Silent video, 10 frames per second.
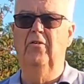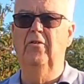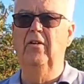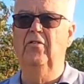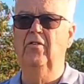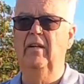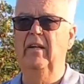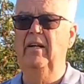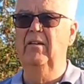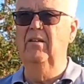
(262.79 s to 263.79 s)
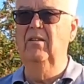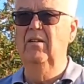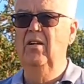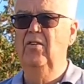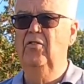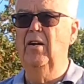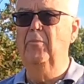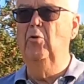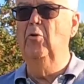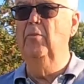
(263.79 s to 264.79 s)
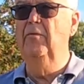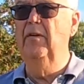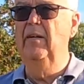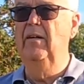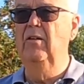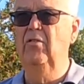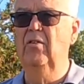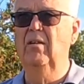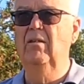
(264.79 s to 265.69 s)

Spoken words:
traditionally here the summer autumn feed is